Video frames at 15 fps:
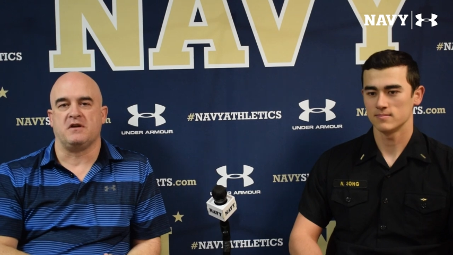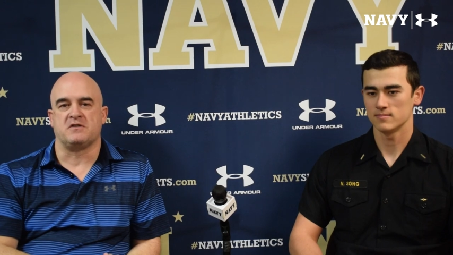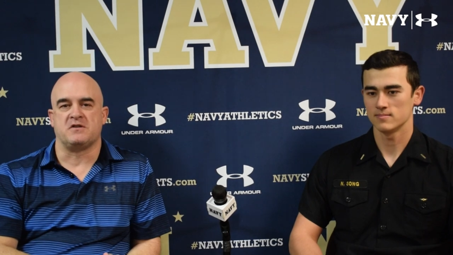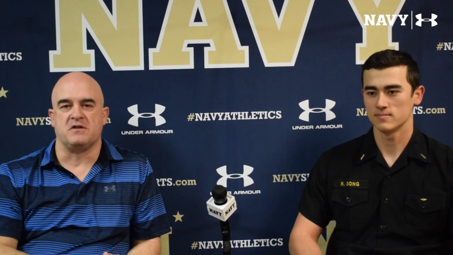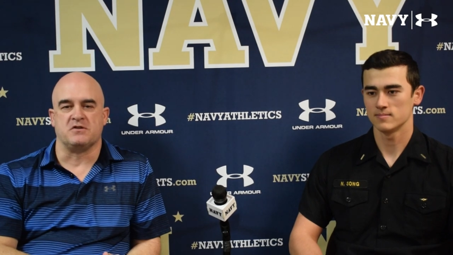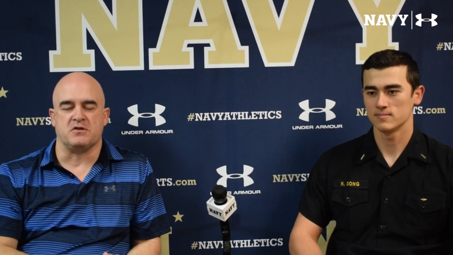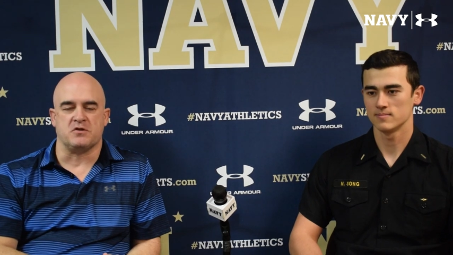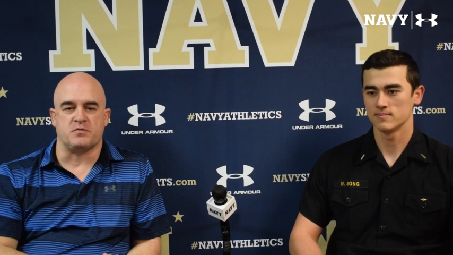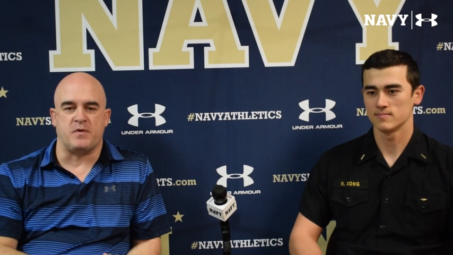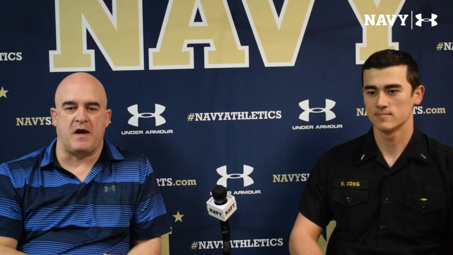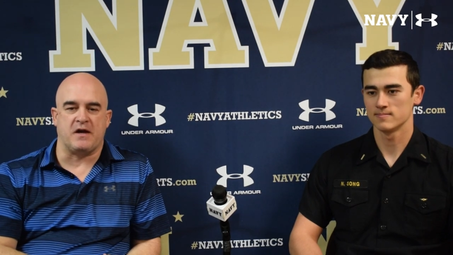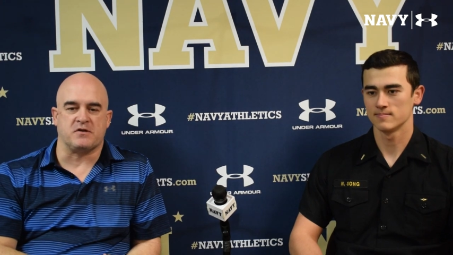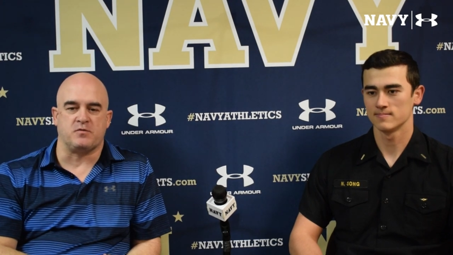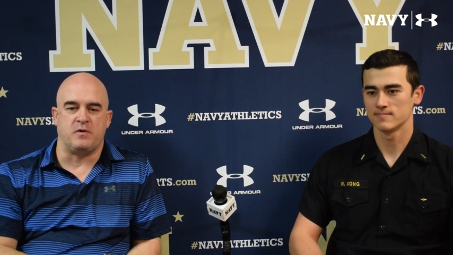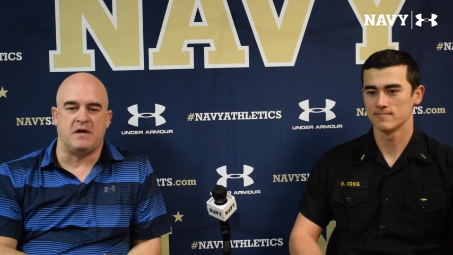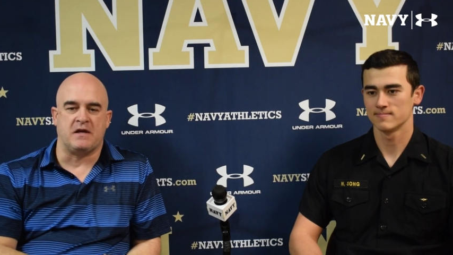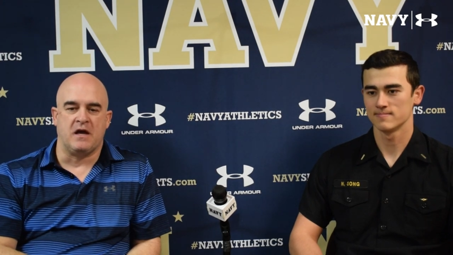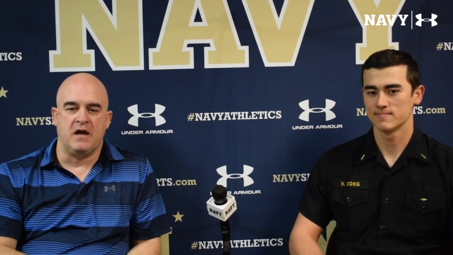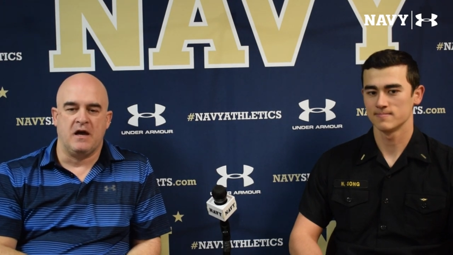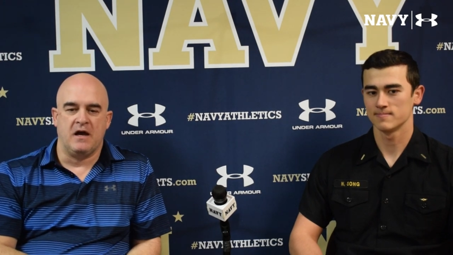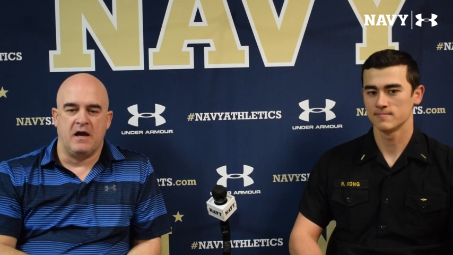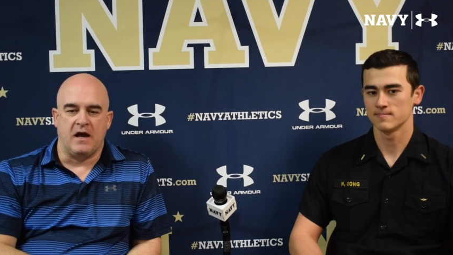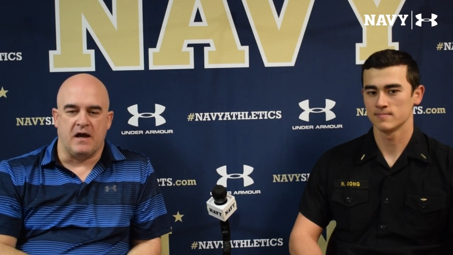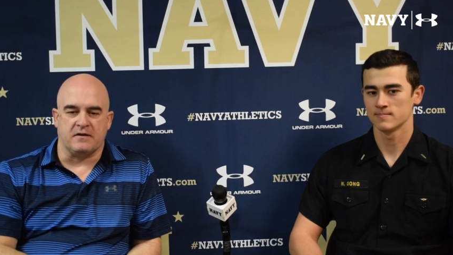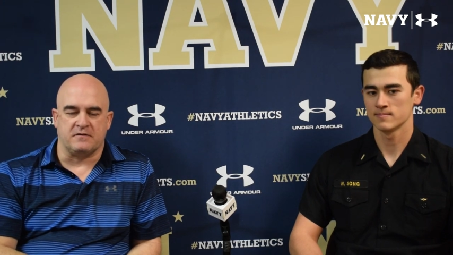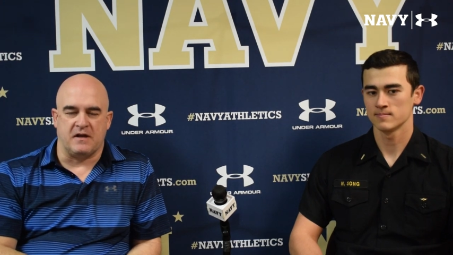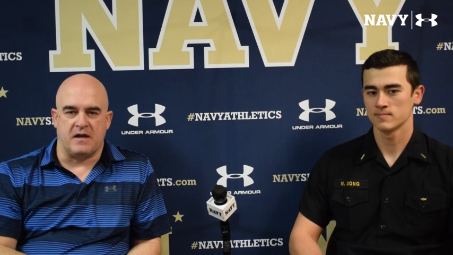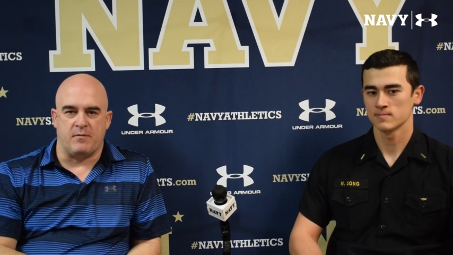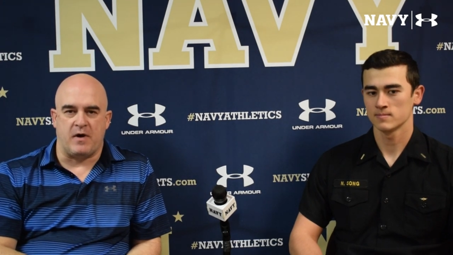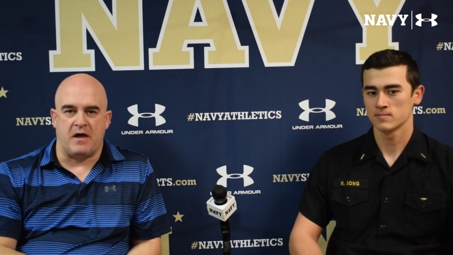Speaker 1: League season this past week as
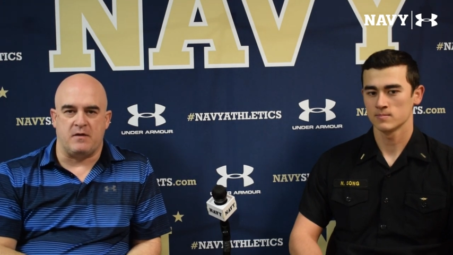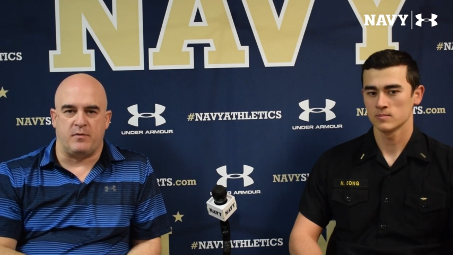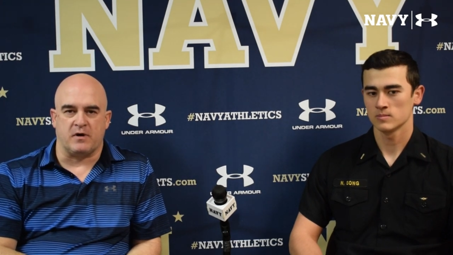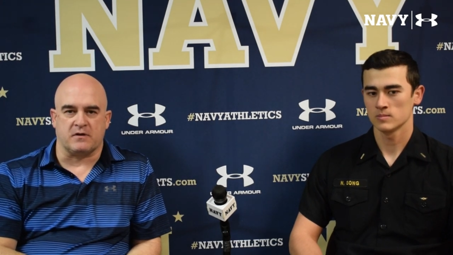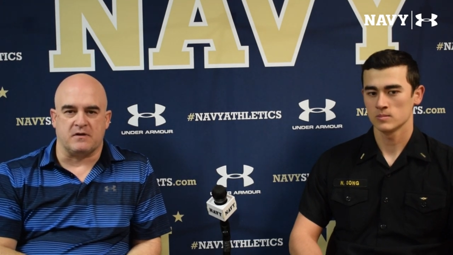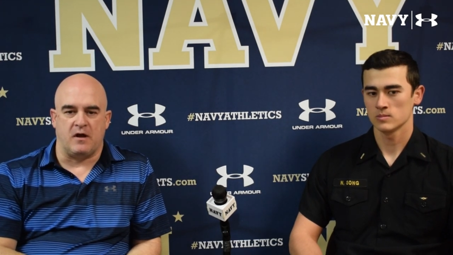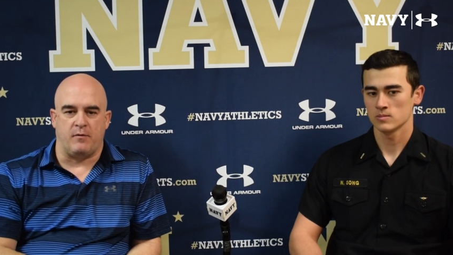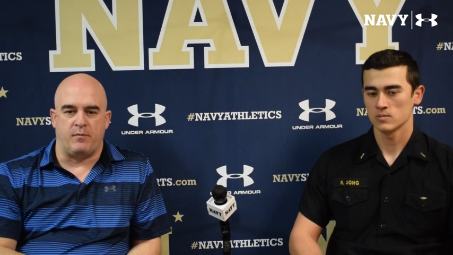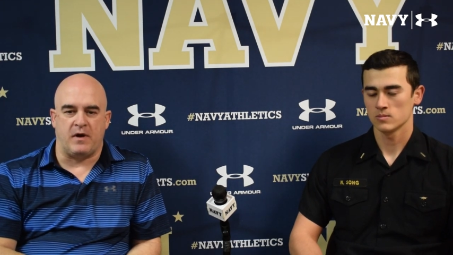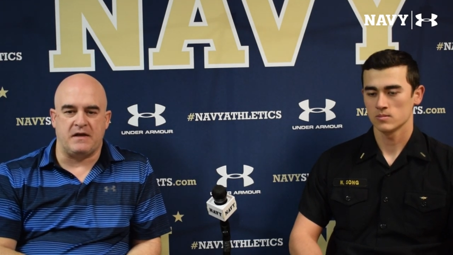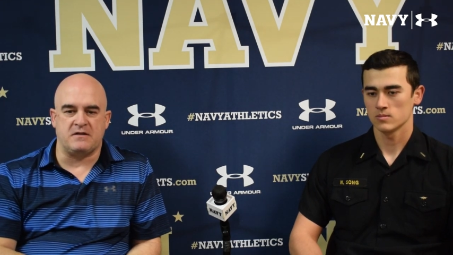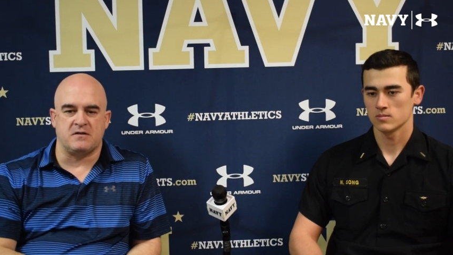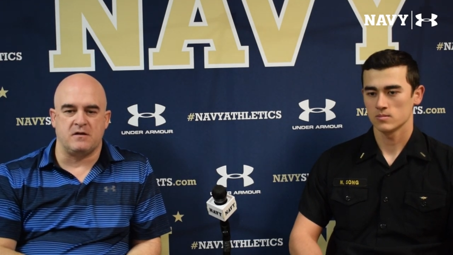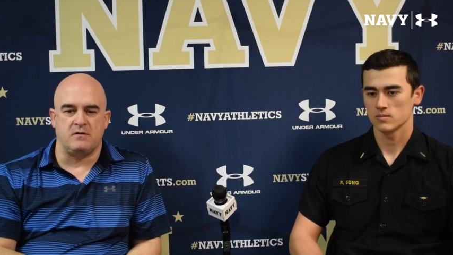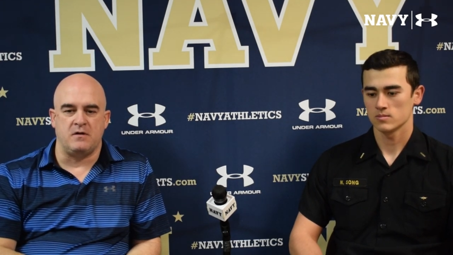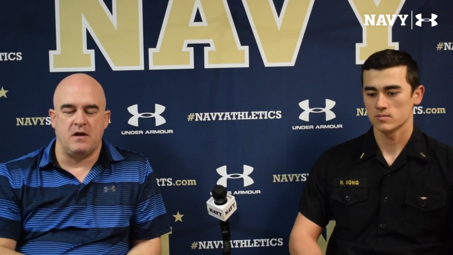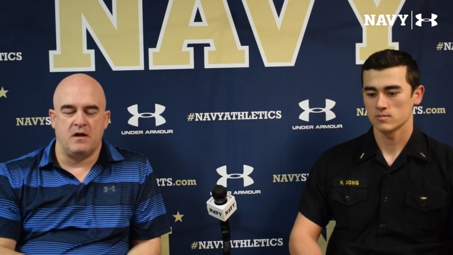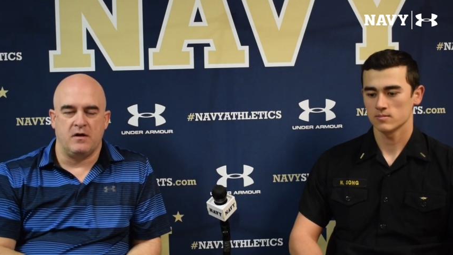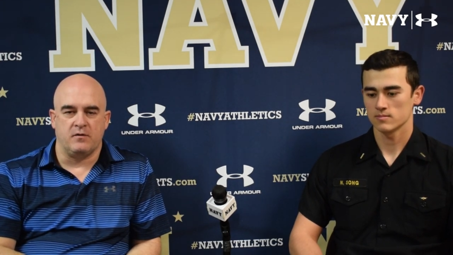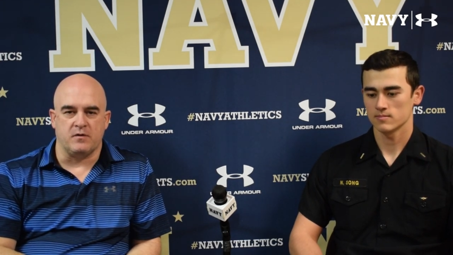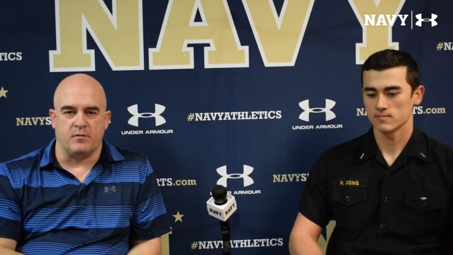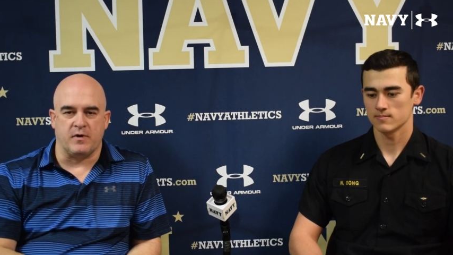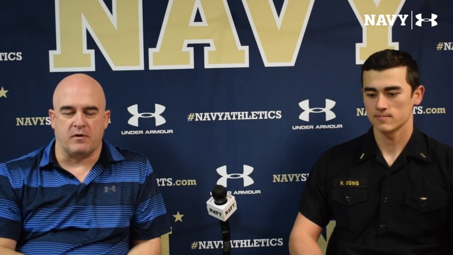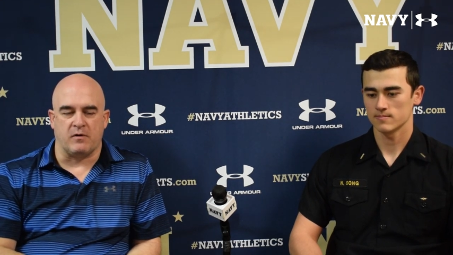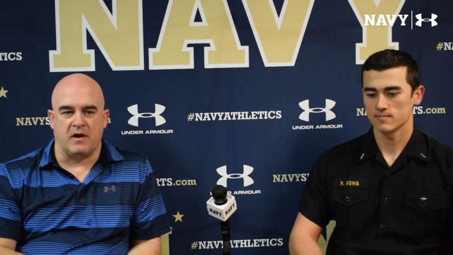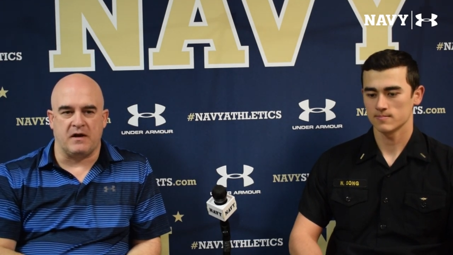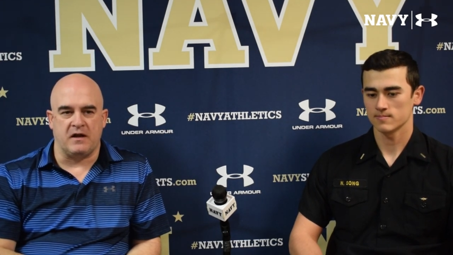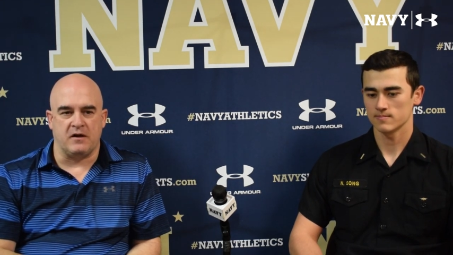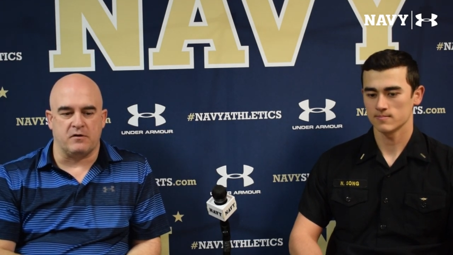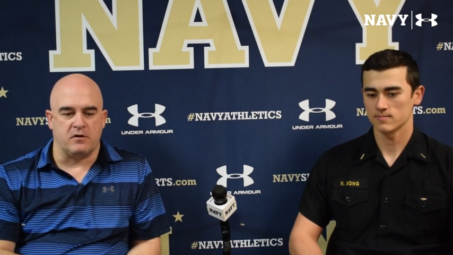they get by the Bucknell Bison. The big
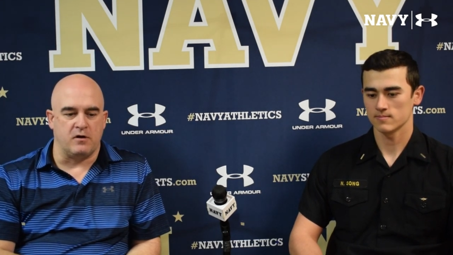right-hander